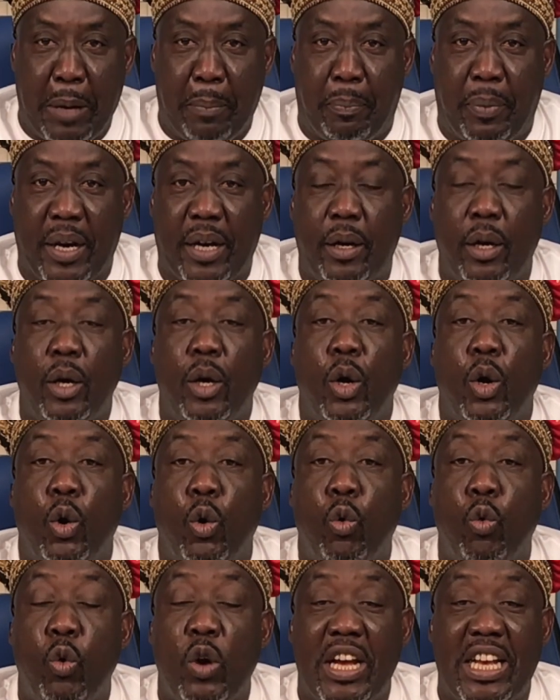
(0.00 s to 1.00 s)
guinea
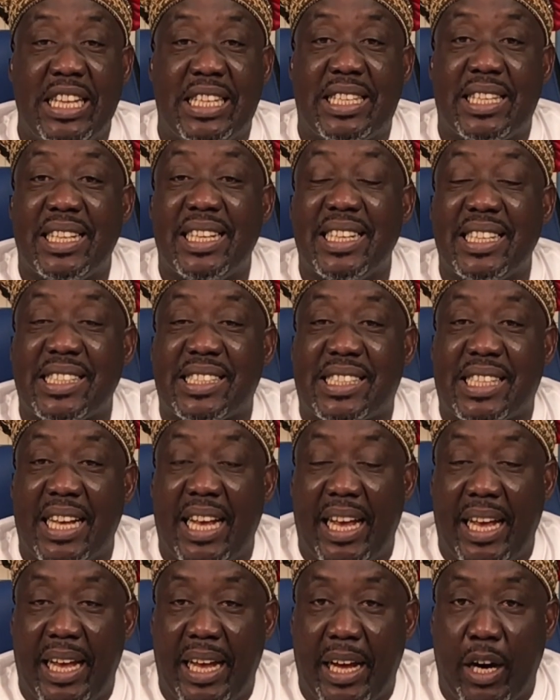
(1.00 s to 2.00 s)
pepper, with
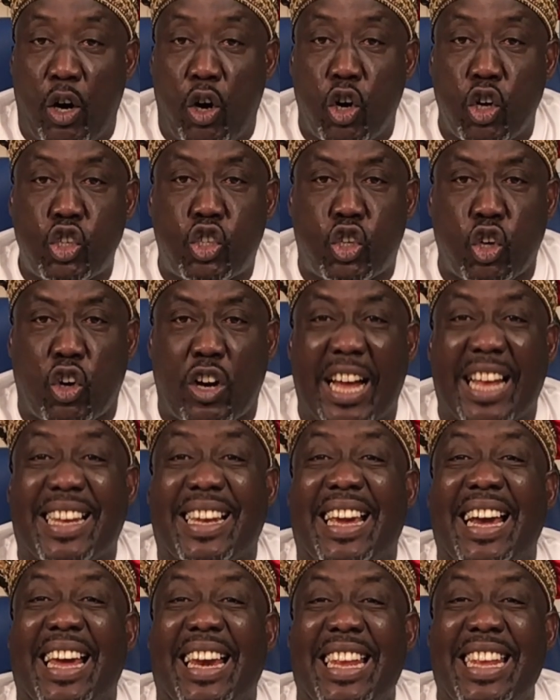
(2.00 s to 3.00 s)

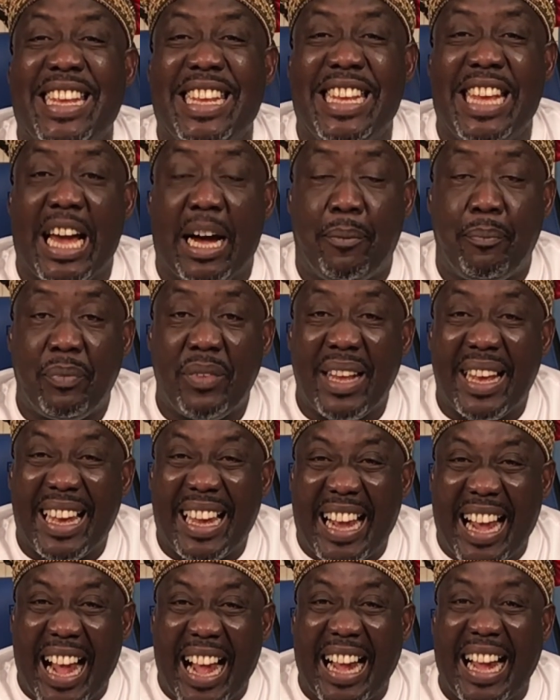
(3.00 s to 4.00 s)
also
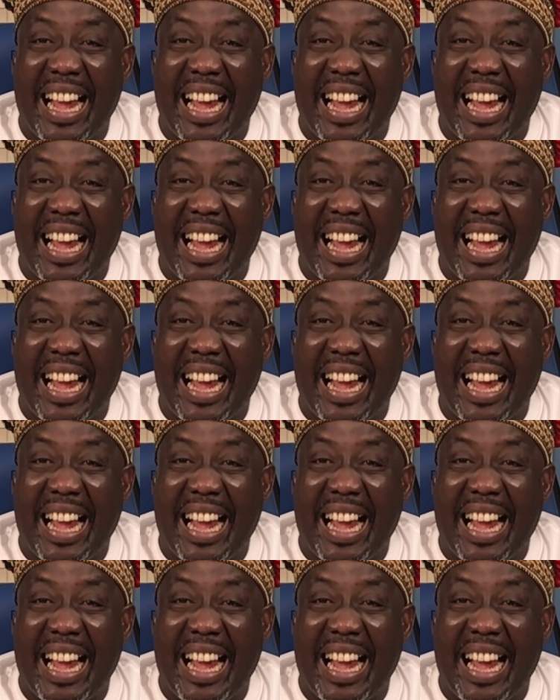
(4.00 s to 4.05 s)
cascarilla,